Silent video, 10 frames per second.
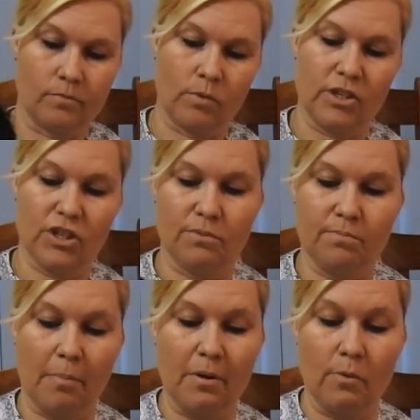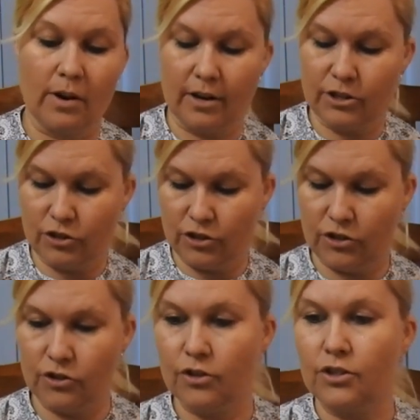which is probably what I should
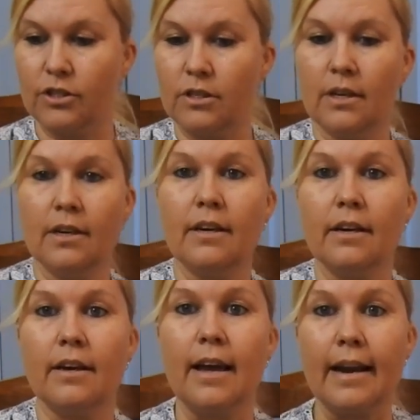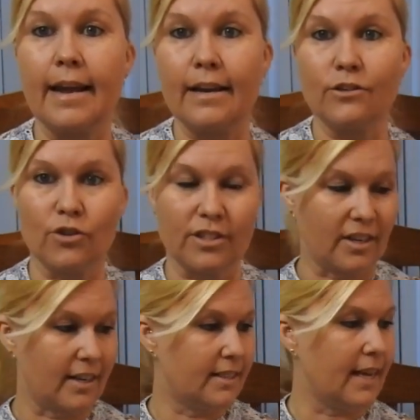just do, just any extras
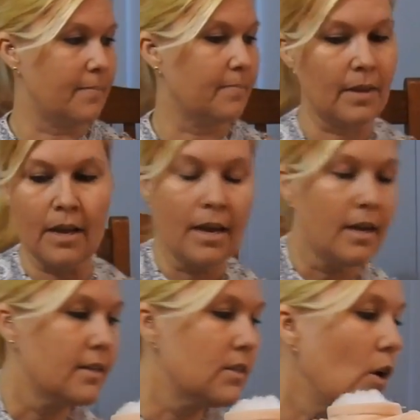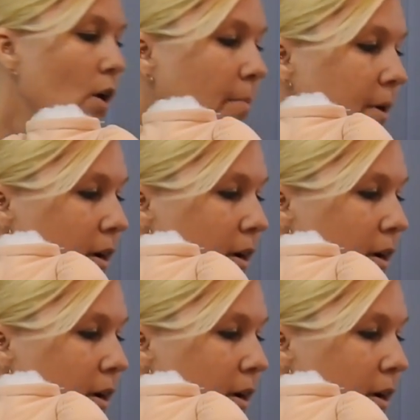that I see. So I'm